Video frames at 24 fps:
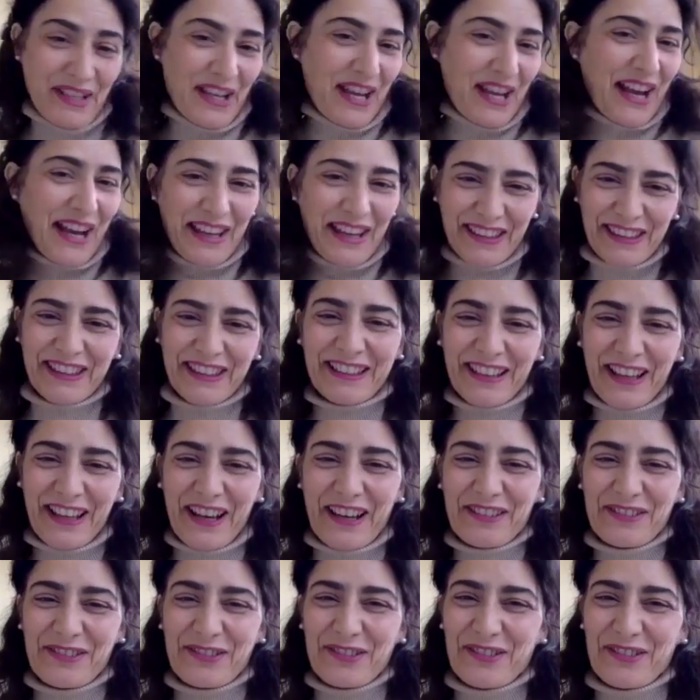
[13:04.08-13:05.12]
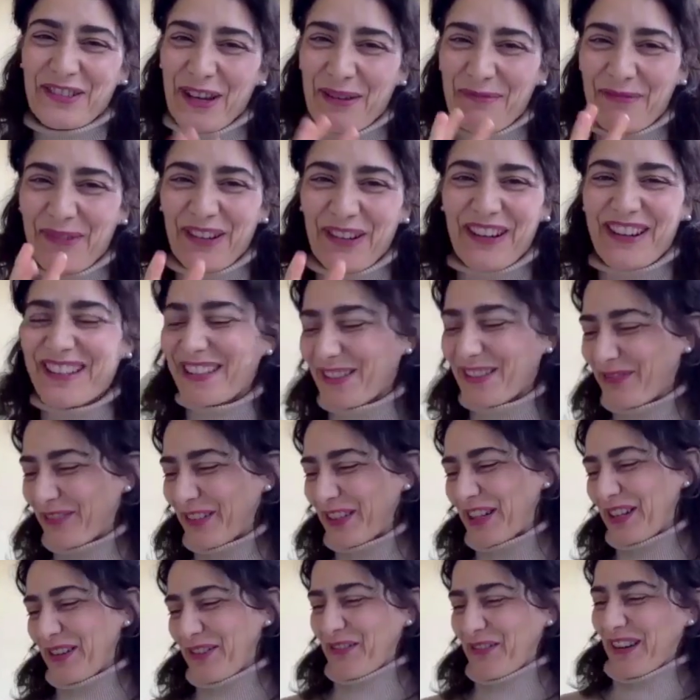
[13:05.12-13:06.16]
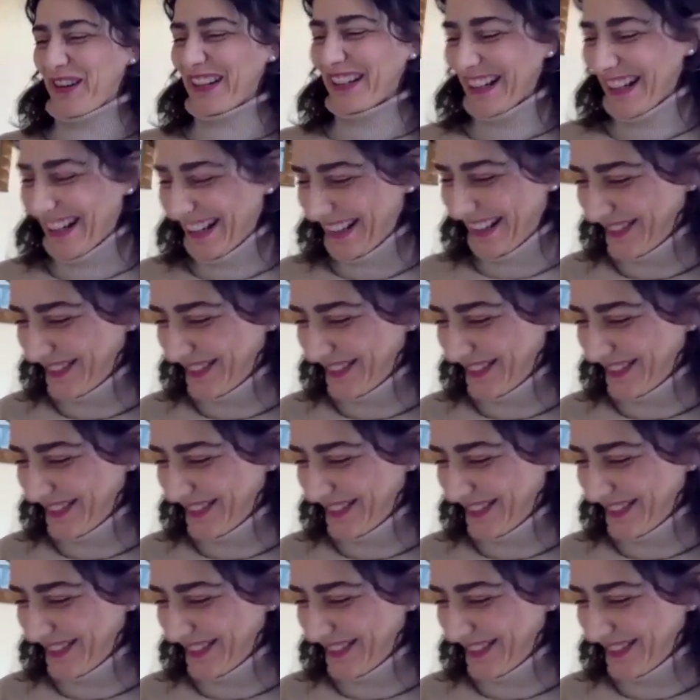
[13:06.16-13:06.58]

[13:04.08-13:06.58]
I think you summarized it very well.